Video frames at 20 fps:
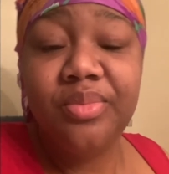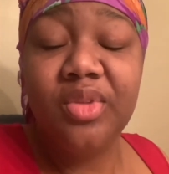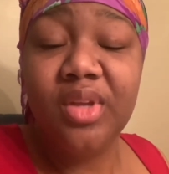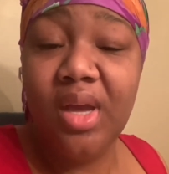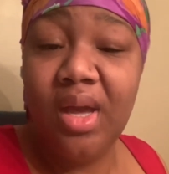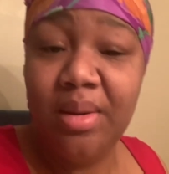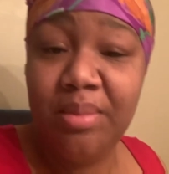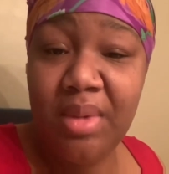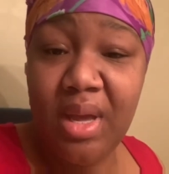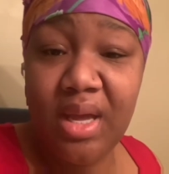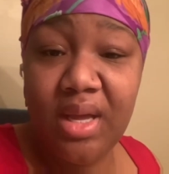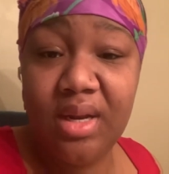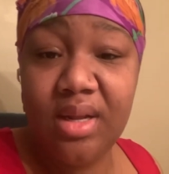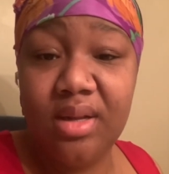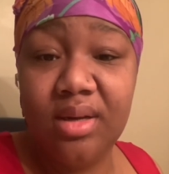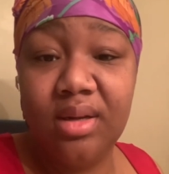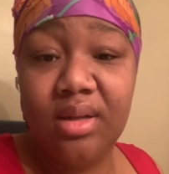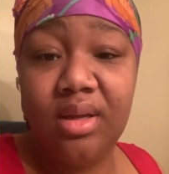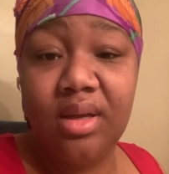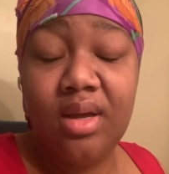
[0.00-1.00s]
I made
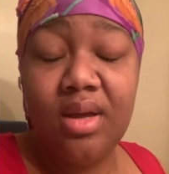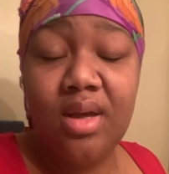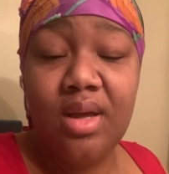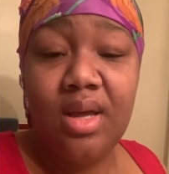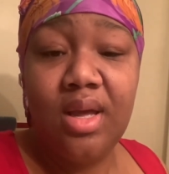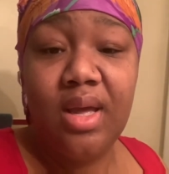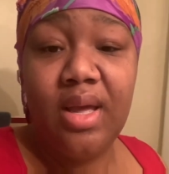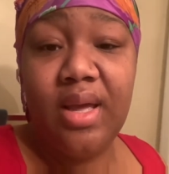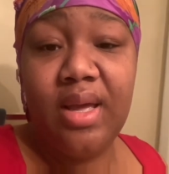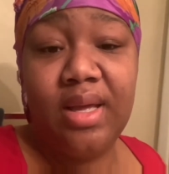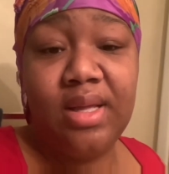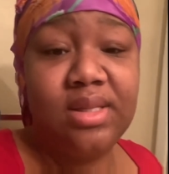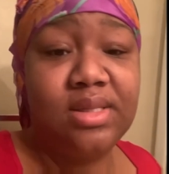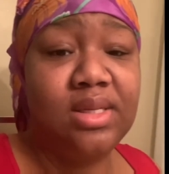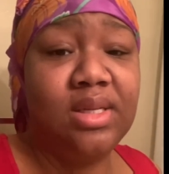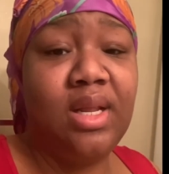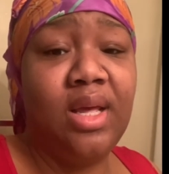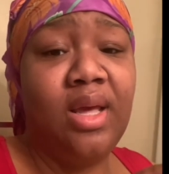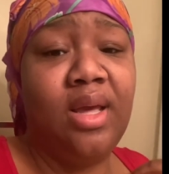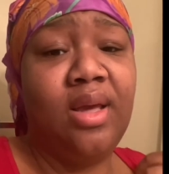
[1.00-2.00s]
it. And
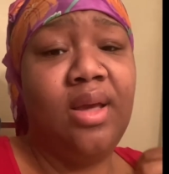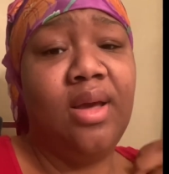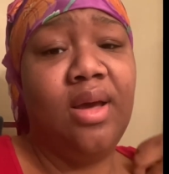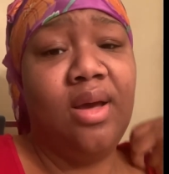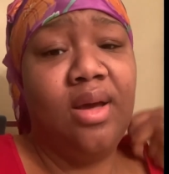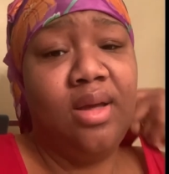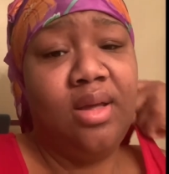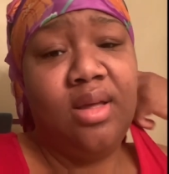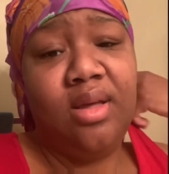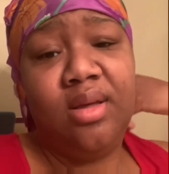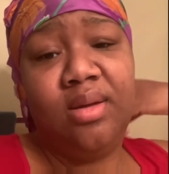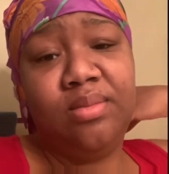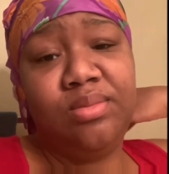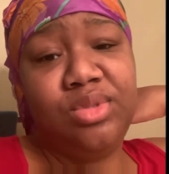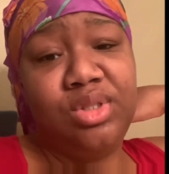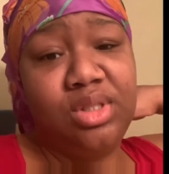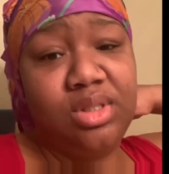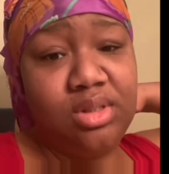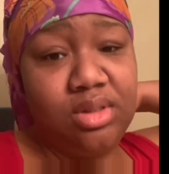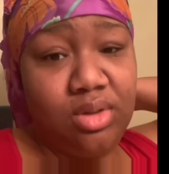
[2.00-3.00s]
today I am
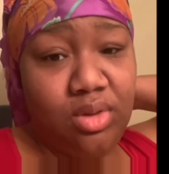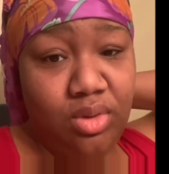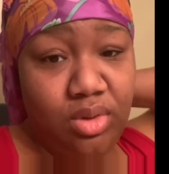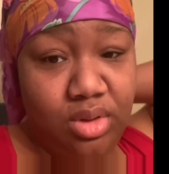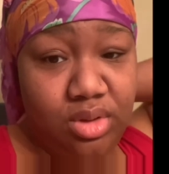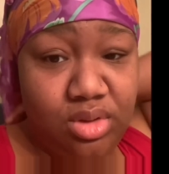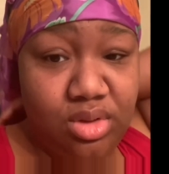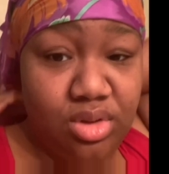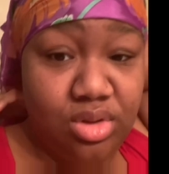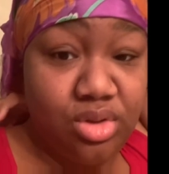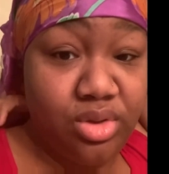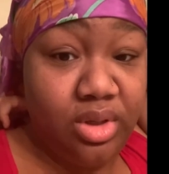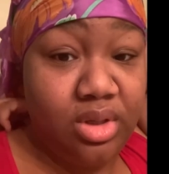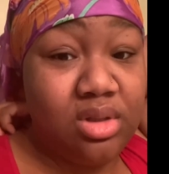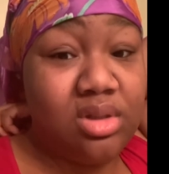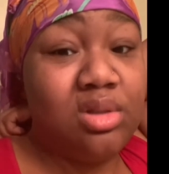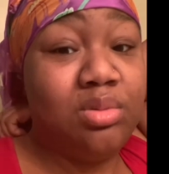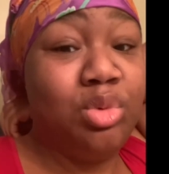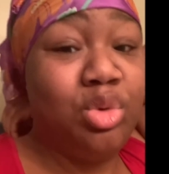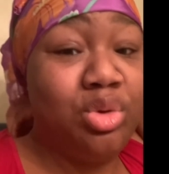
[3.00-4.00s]
just going to drink
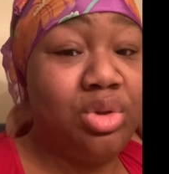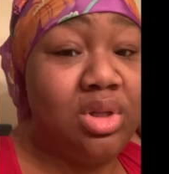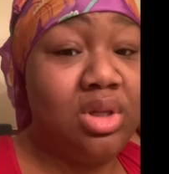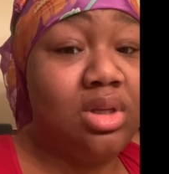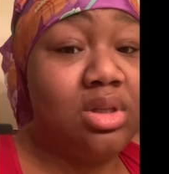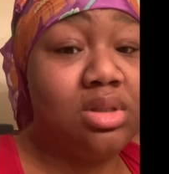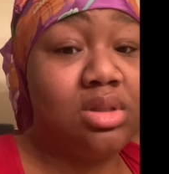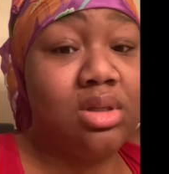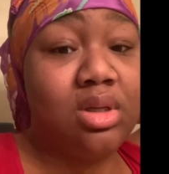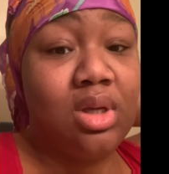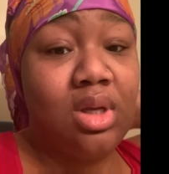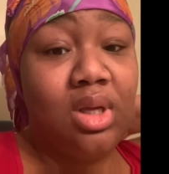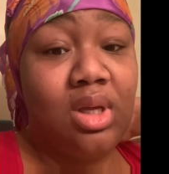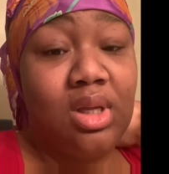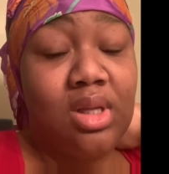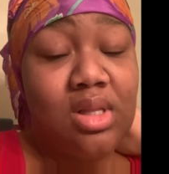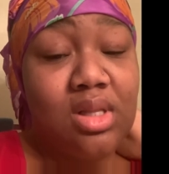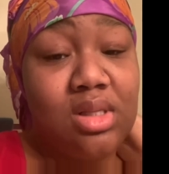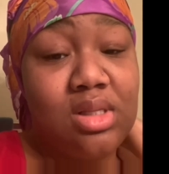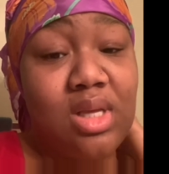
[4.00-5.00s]
smoothies
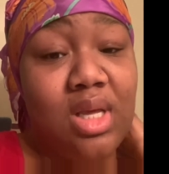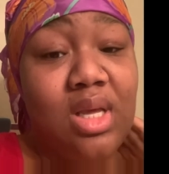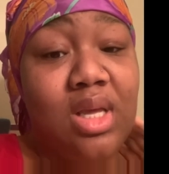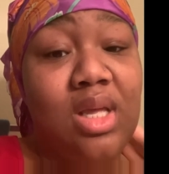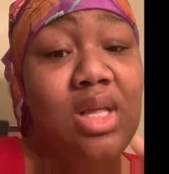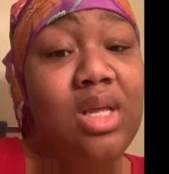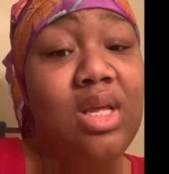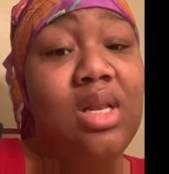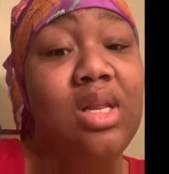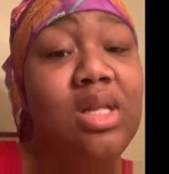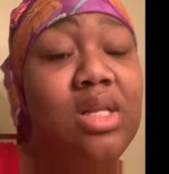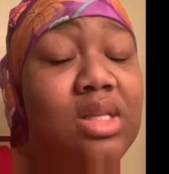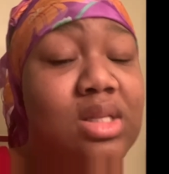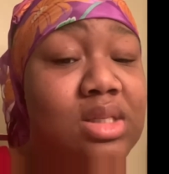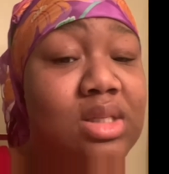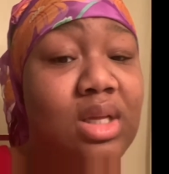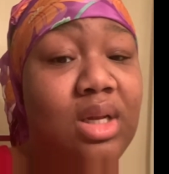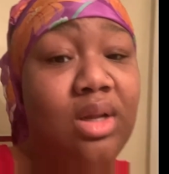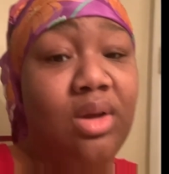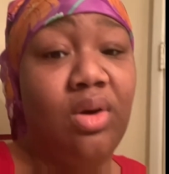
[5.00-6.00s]
and take it easy
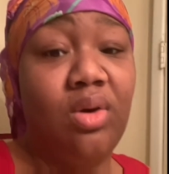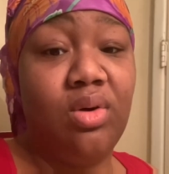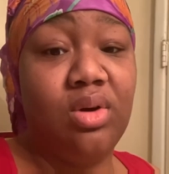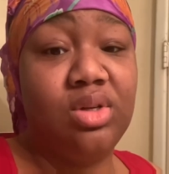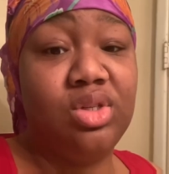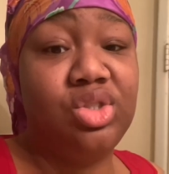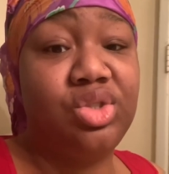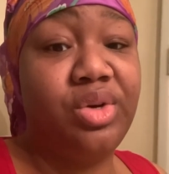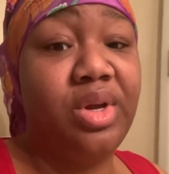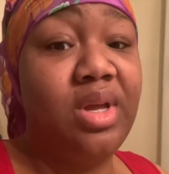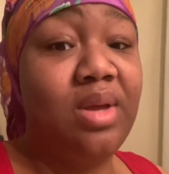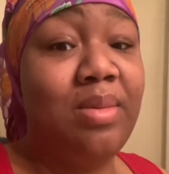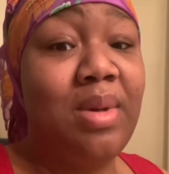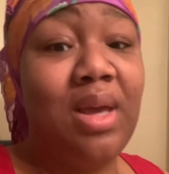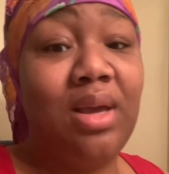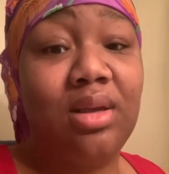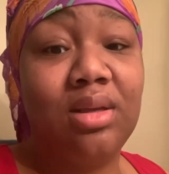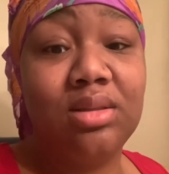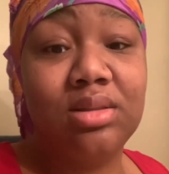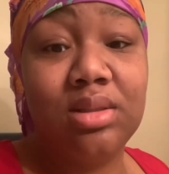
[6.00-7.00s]
instead of going straight
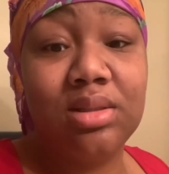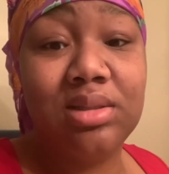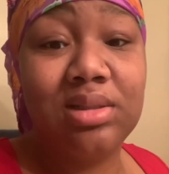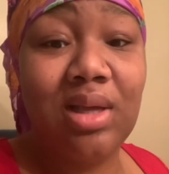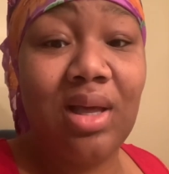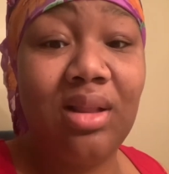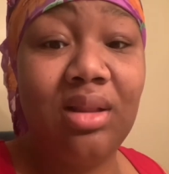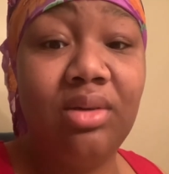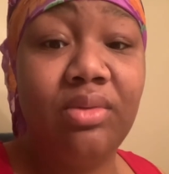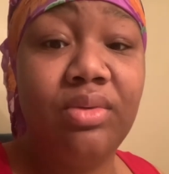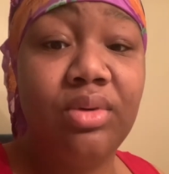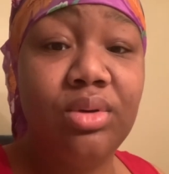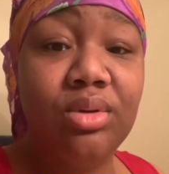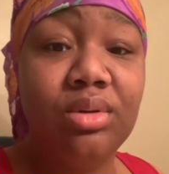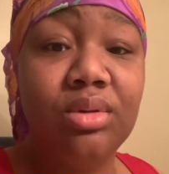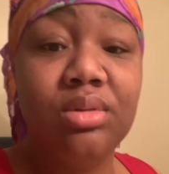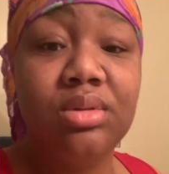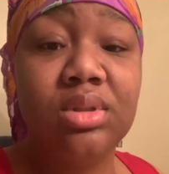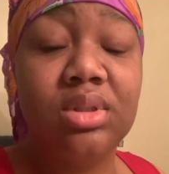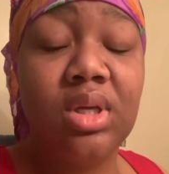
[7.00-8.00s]
back into solid
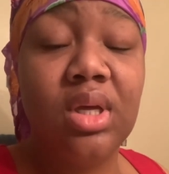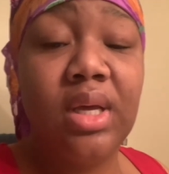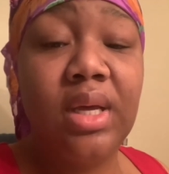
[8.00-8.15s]
foods.